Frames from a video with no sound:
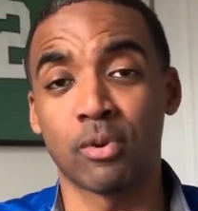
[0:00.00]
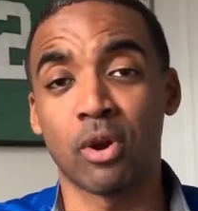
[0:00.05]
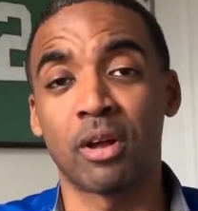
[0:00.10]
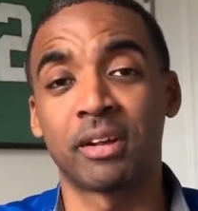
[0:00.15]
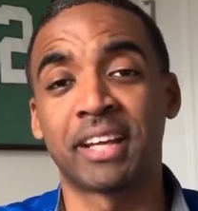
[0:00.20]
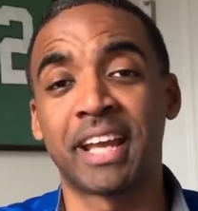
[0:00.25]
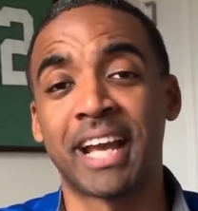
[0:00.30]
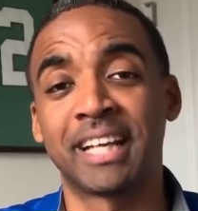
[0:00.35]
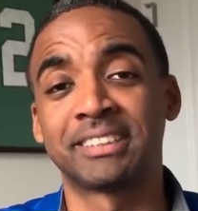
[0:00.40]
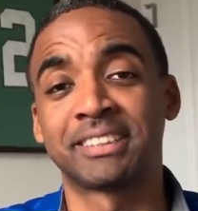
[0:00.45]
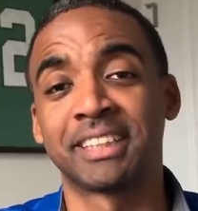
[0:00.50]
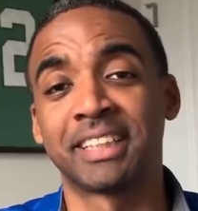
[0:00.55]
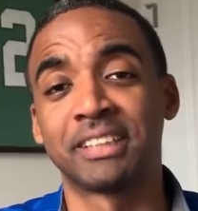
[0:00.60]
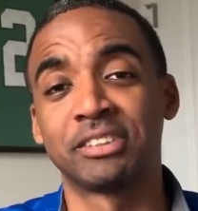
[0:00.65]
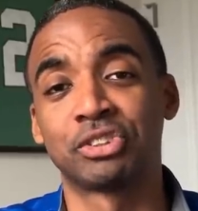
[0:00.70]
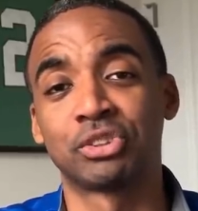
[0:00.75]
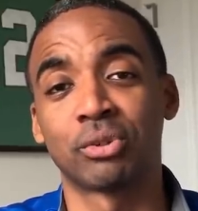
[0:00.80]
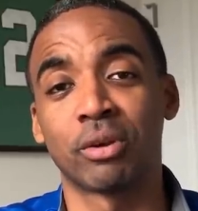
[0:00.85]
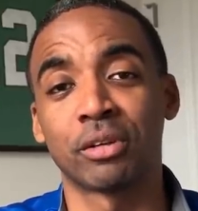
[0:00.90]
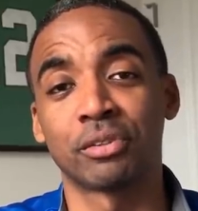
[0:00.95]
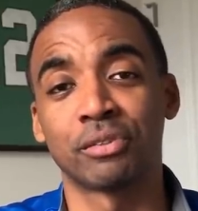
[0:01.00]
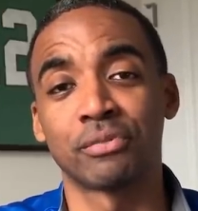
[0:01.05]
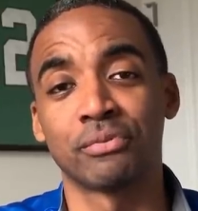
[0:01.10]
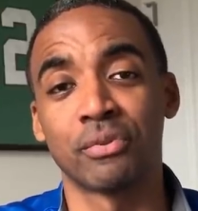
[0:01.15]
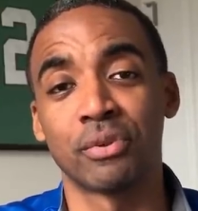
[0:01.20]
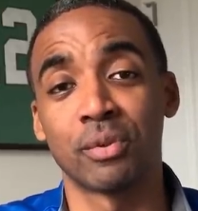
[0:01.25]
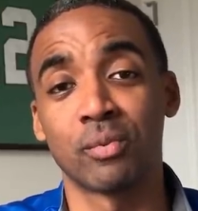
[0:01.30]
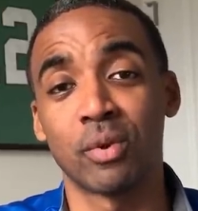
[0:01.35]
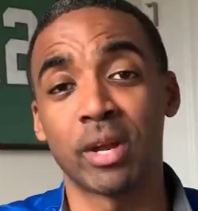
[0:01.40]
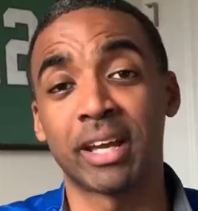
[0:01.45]
Broadcasting Instructor
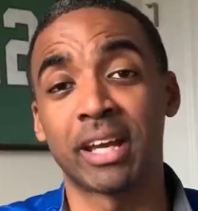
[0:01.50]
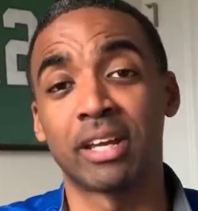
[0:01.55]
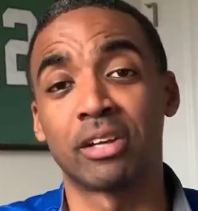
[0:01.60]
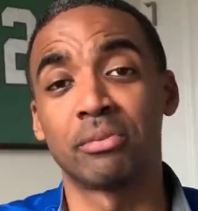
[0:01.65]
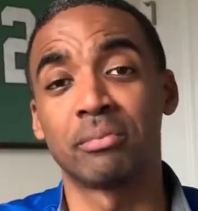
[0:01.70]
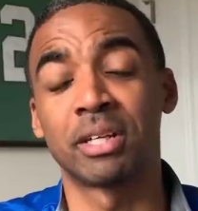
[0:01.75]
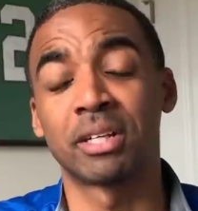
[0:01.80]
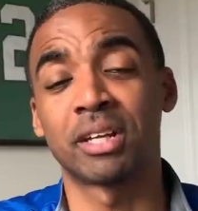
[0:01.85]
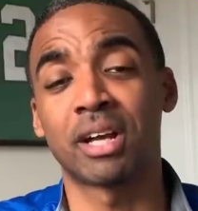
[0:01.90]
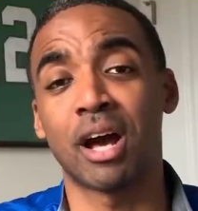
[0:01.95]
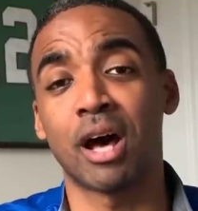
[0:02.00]
for the Rick Edelman